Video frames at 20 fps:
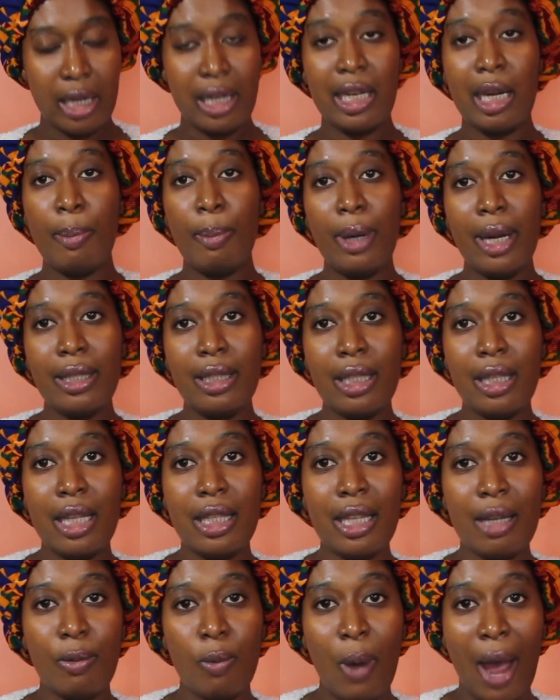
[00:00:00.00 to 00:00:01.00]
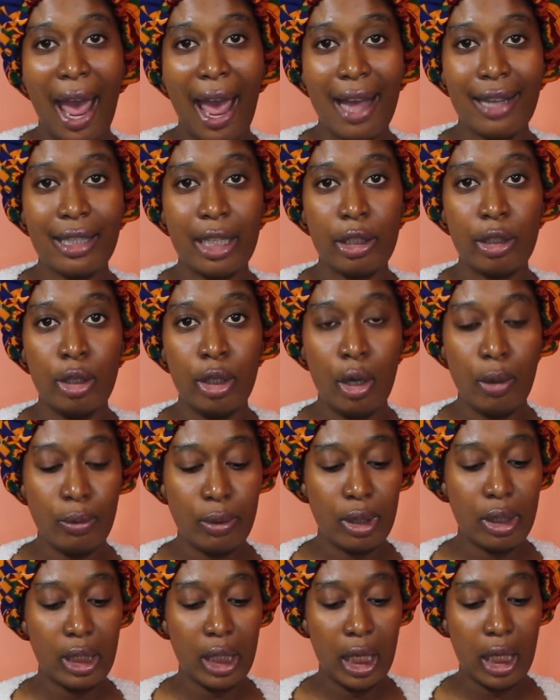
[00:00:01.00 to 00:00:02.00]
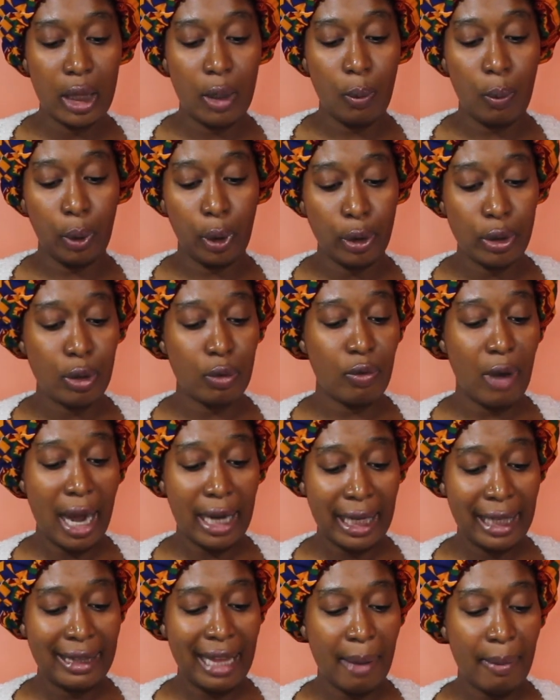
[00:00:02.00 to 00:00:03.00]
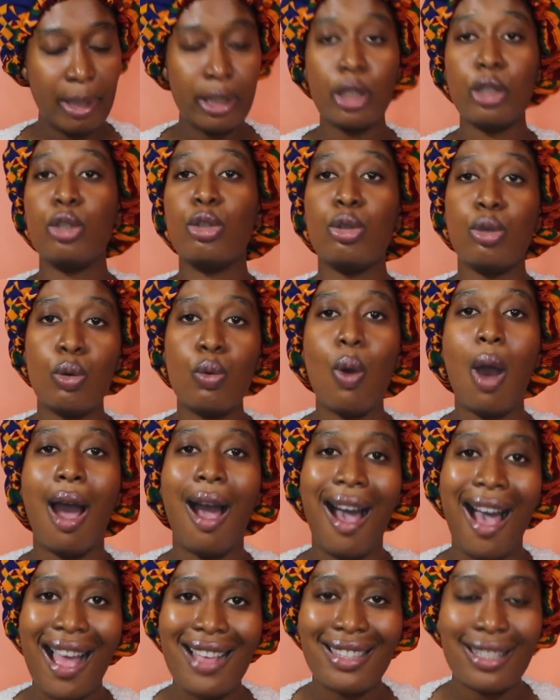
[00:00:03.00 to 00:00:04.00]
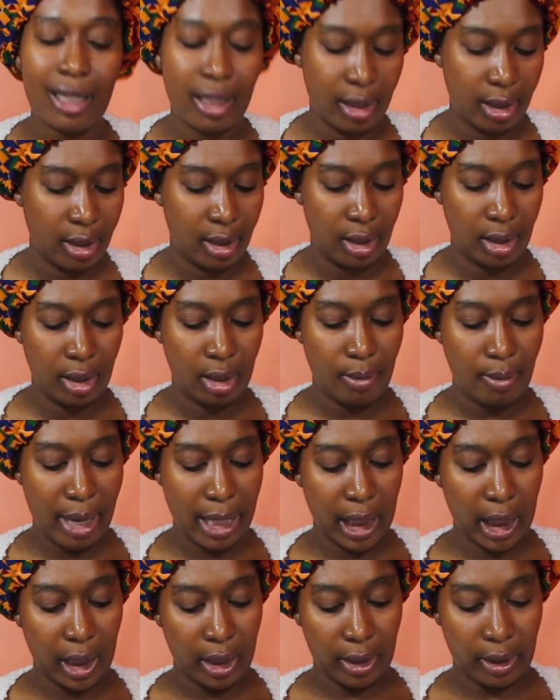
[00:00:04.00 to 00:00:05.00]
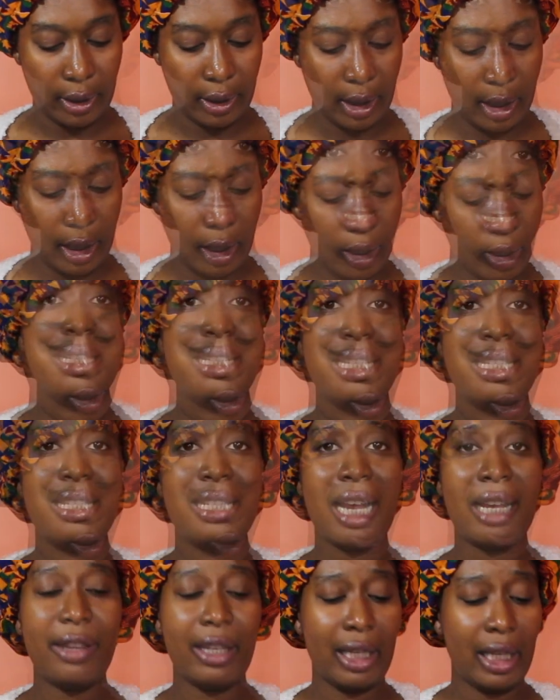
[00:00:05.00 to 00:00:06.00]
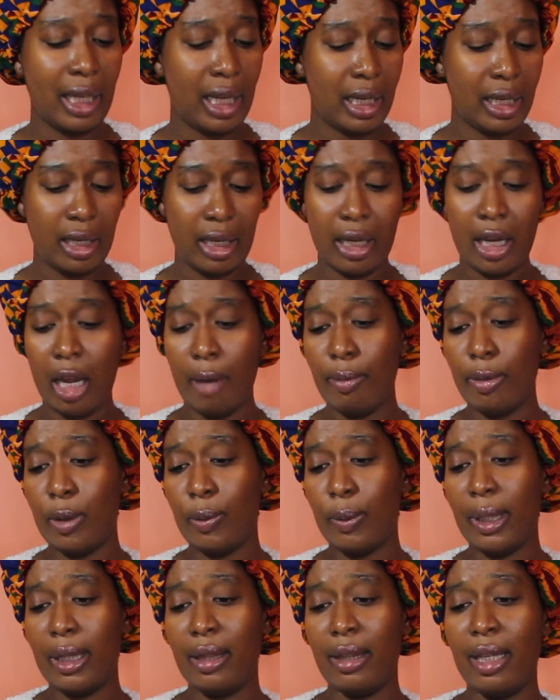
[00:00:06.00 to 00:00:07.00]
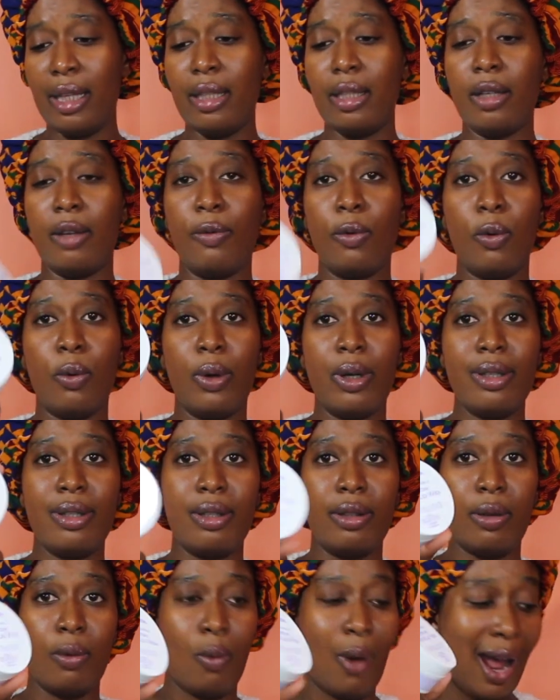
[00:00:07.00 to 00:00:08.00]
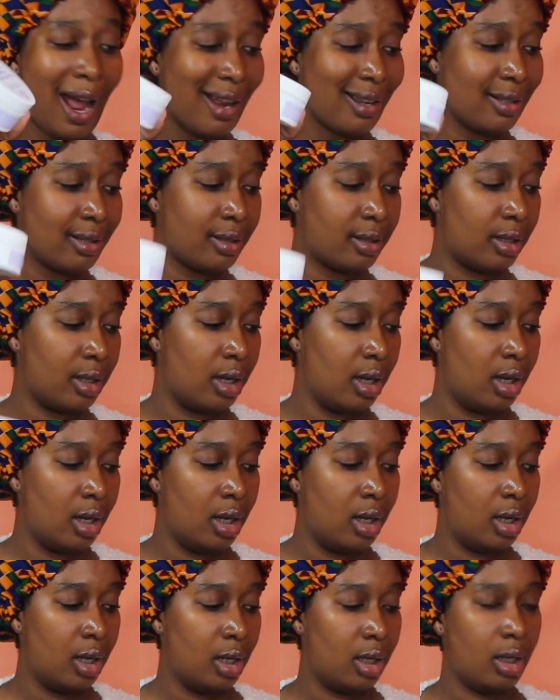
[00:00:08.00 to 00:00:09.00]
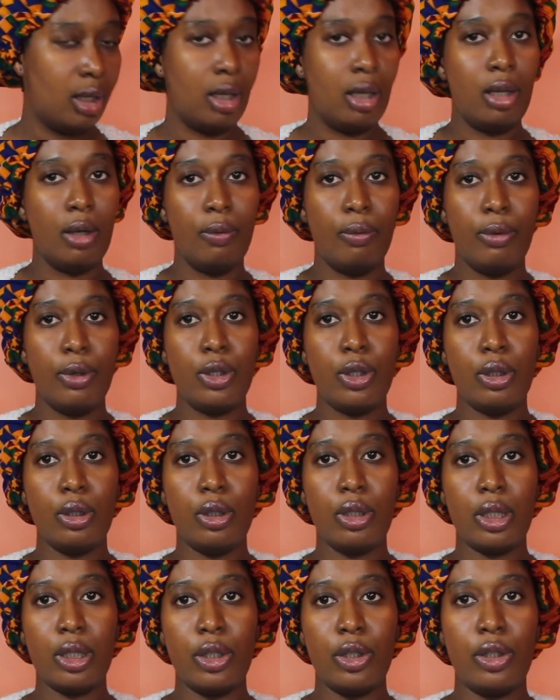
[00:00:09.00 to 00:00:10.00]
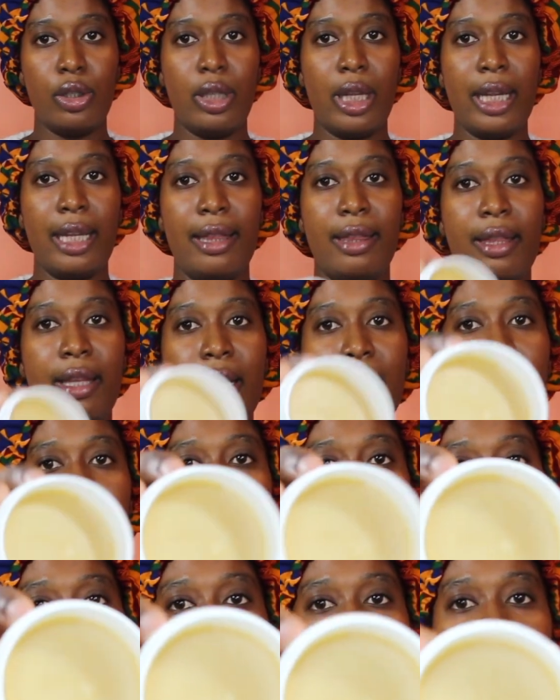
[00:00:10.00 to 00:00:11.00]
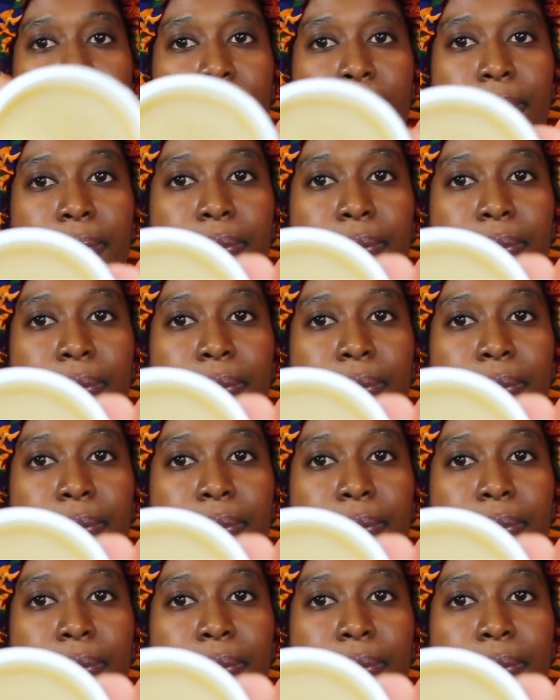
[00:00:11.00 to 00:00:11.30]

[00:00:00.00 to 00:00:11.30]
dip it into this wax and you don't see the words ready, that means it's too hot, my dear. The things inside the kit, it comes with this, of course, the wax, which looks like this.